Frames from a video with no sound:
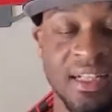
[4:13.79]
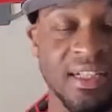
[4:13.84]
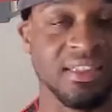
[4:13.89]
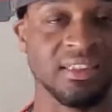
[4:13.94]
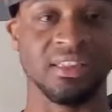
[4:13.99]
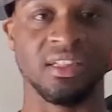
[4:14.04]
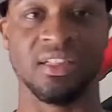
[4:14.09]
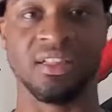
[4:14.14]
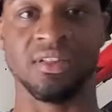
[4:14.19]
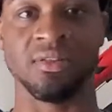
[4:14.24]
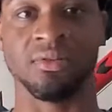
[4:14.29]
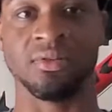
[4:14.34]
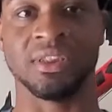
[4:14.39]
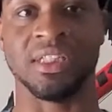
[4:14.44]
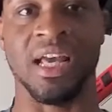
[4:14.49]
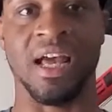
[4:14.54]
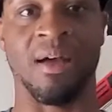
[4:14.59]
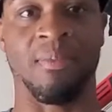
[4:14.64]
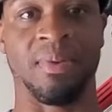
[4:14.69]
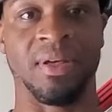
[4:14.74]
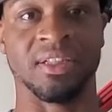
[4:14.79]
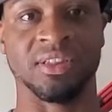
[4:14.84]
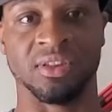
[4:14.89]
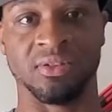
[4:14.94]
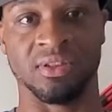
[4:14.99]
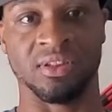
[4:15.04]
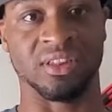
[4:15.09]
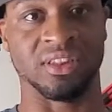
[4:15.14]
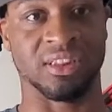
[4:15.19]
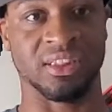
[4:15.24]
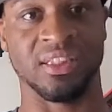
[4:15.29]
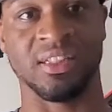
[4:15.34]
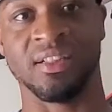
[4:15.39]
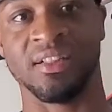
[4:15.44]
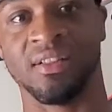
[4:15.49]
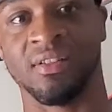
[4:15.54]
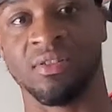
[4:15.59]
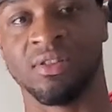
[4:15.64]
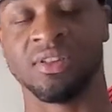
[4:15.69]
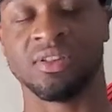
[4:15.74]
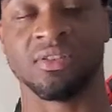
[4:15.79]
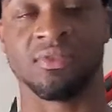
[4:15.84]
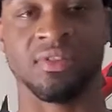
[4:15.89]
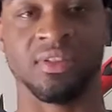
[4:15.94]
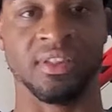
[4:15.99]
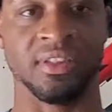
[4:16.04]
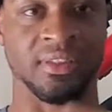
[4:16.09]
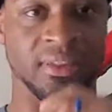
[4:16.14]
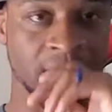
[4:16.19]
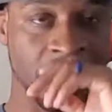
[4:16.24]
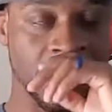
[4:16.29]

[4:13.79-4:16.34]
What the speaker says: Easy to use app, as you can see here on the screen.